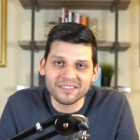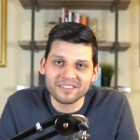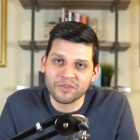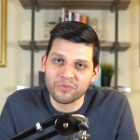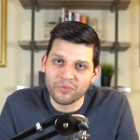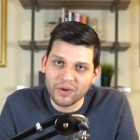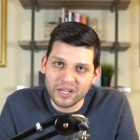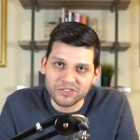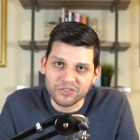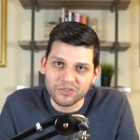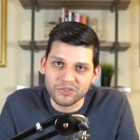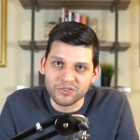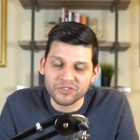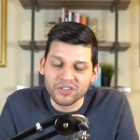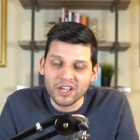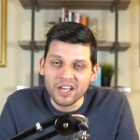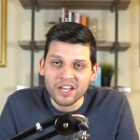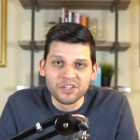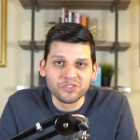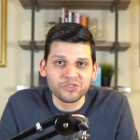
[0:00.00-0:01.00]
and rentals.
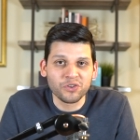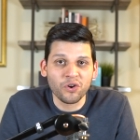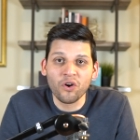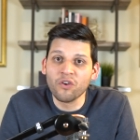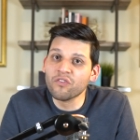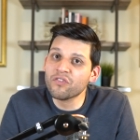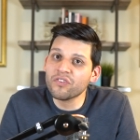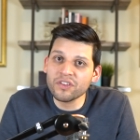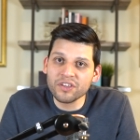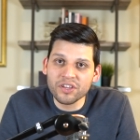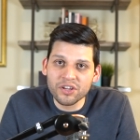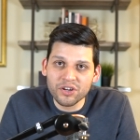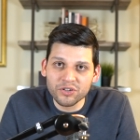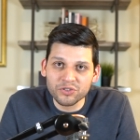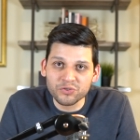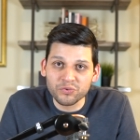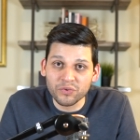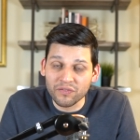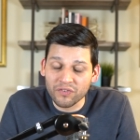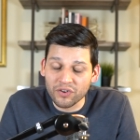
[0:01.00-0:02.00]
So over the
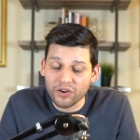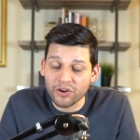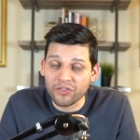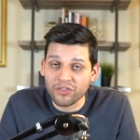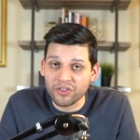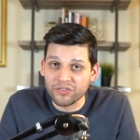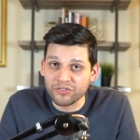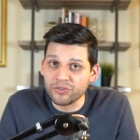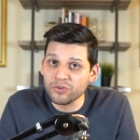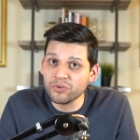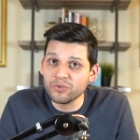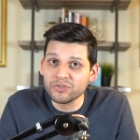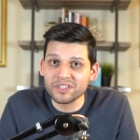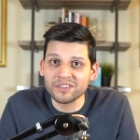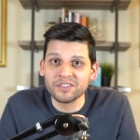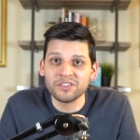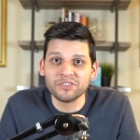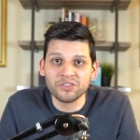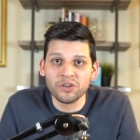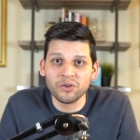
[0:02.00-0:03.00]
years, we've learned the do's and
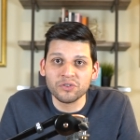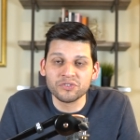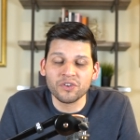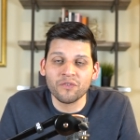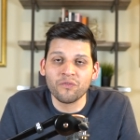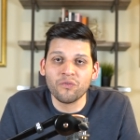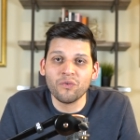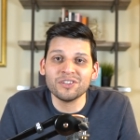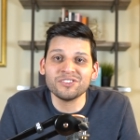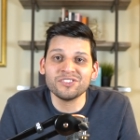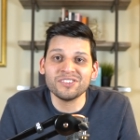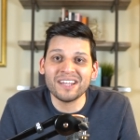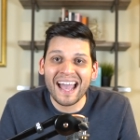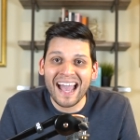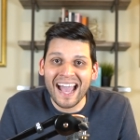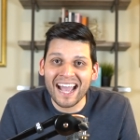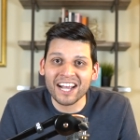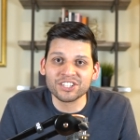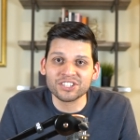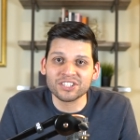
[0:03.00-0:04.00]
the don'ts of what to
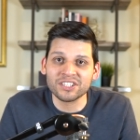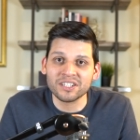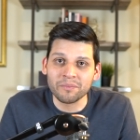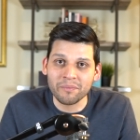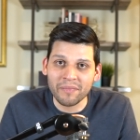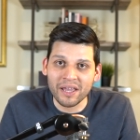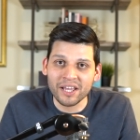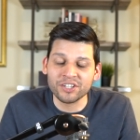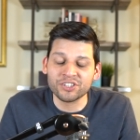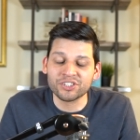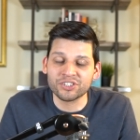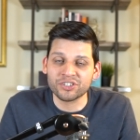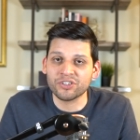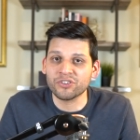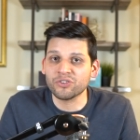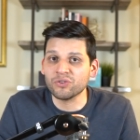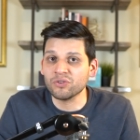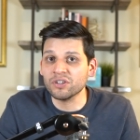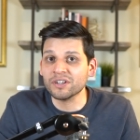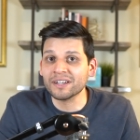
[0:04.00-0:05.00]
actually make sure
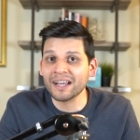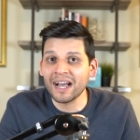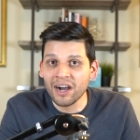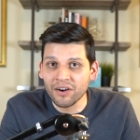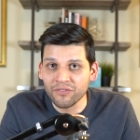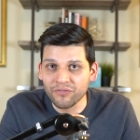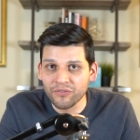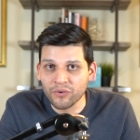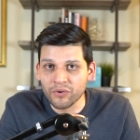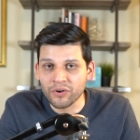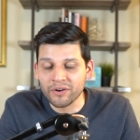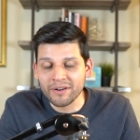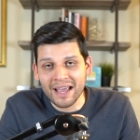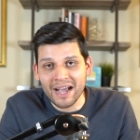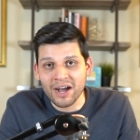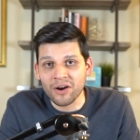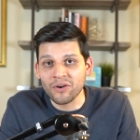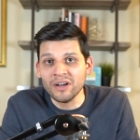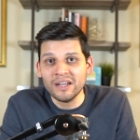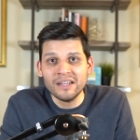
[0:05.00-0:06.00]
you look out for.
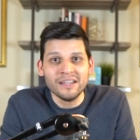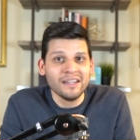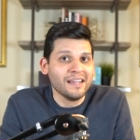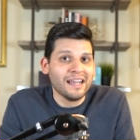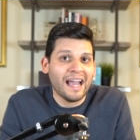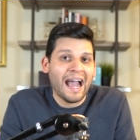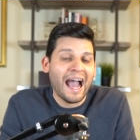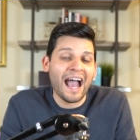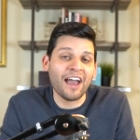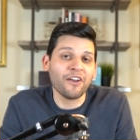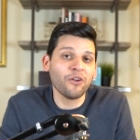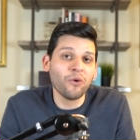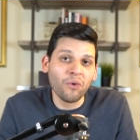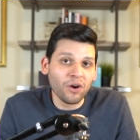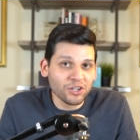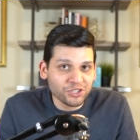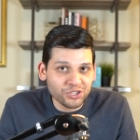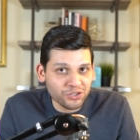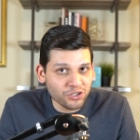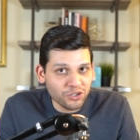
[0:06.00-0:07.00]
Now, I don't
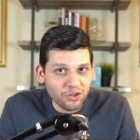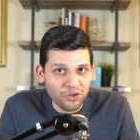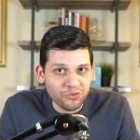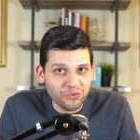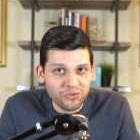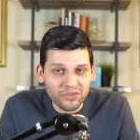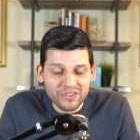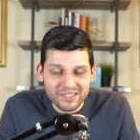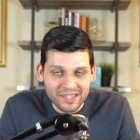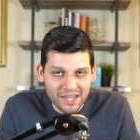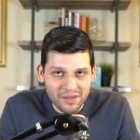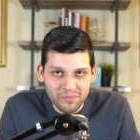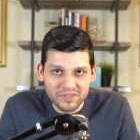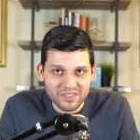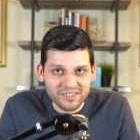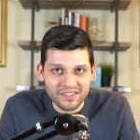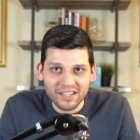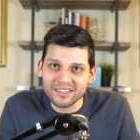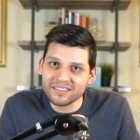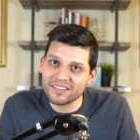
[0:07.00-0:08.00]
want you to go through the same
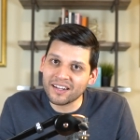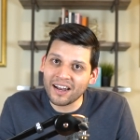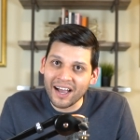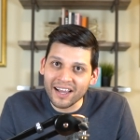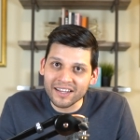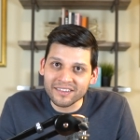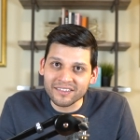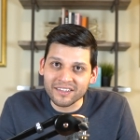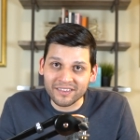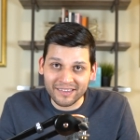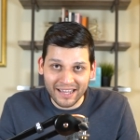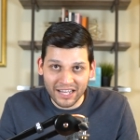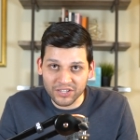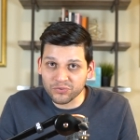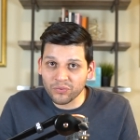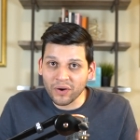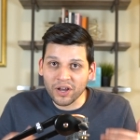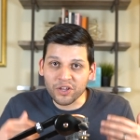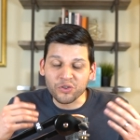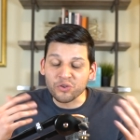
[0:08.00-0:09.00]
mistakes that I did. That's
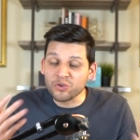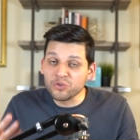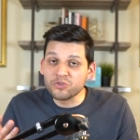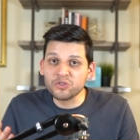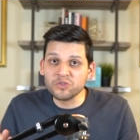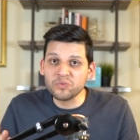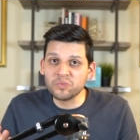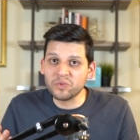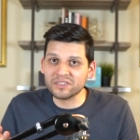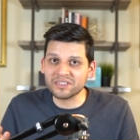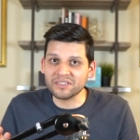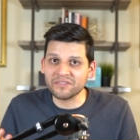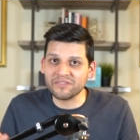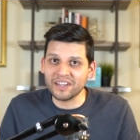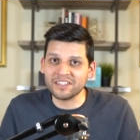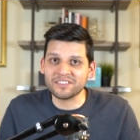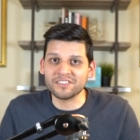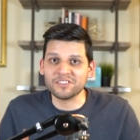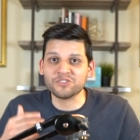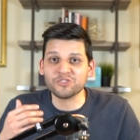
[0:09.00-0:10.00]
why YouTube was
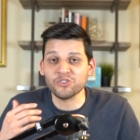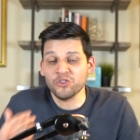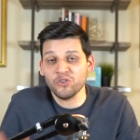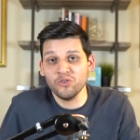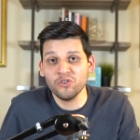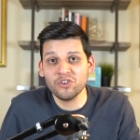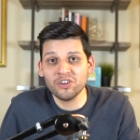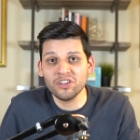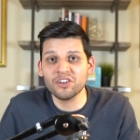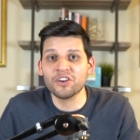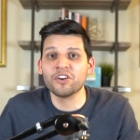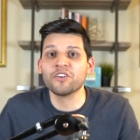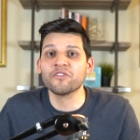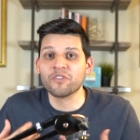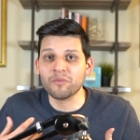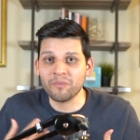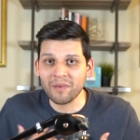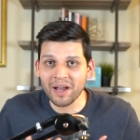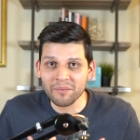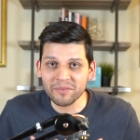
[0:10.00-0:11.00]
invented. So you can learn
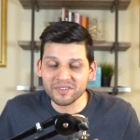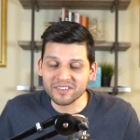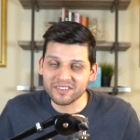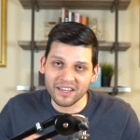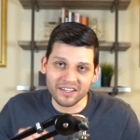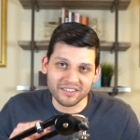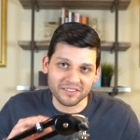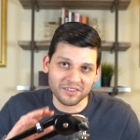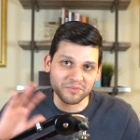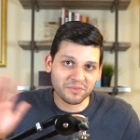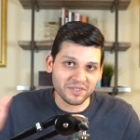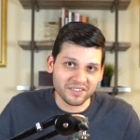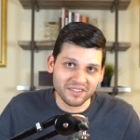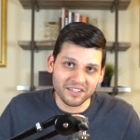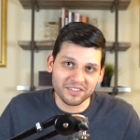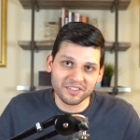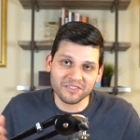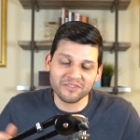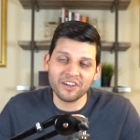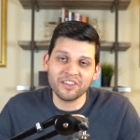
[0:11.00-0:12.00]
from my mistakes and the
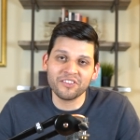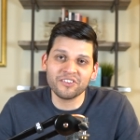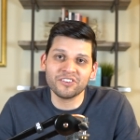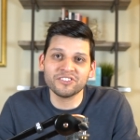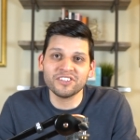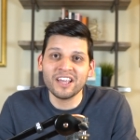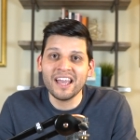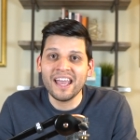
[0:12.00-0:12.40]
mistakes of others